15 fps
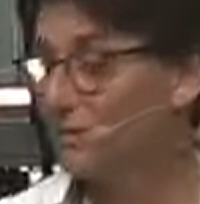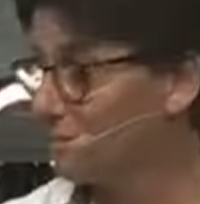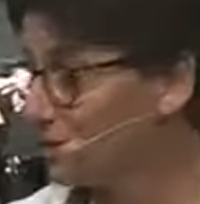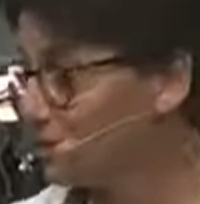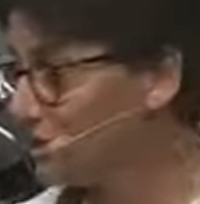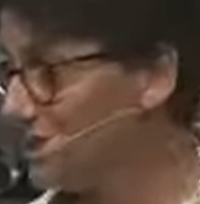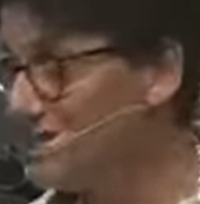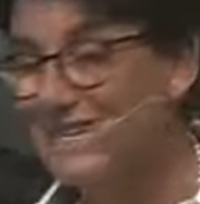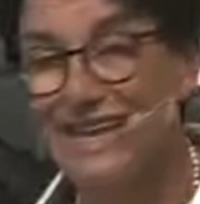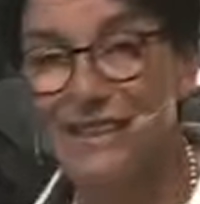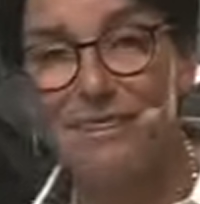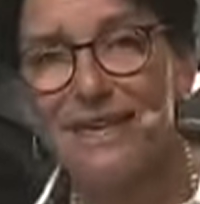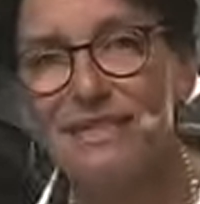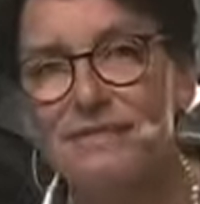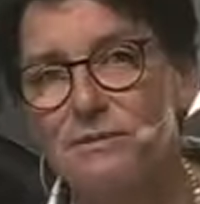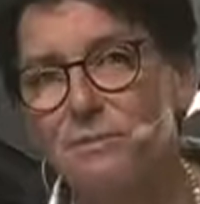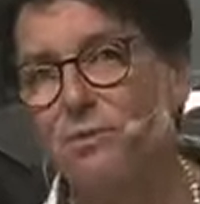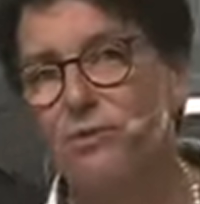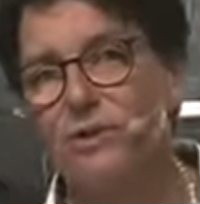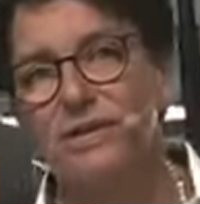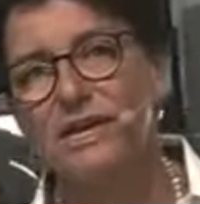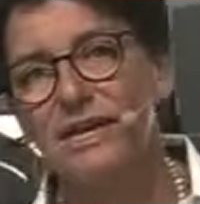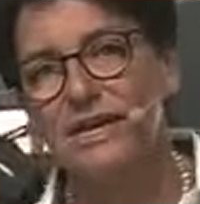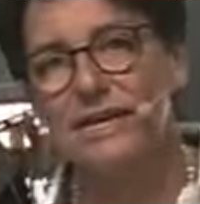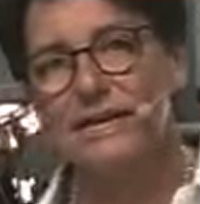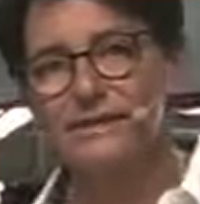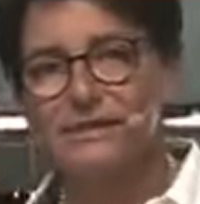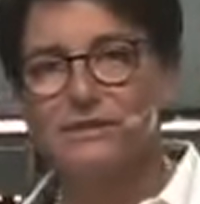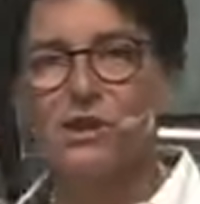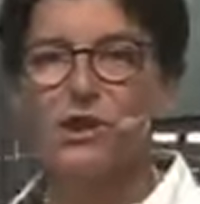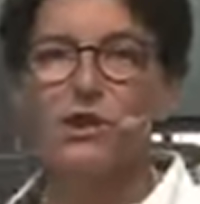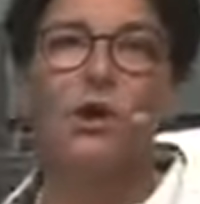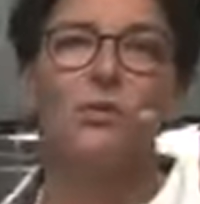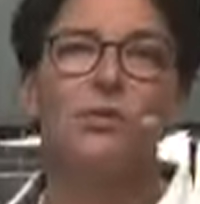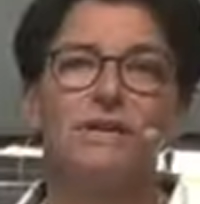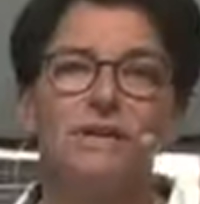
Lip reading: machine, and that's the point. It's not only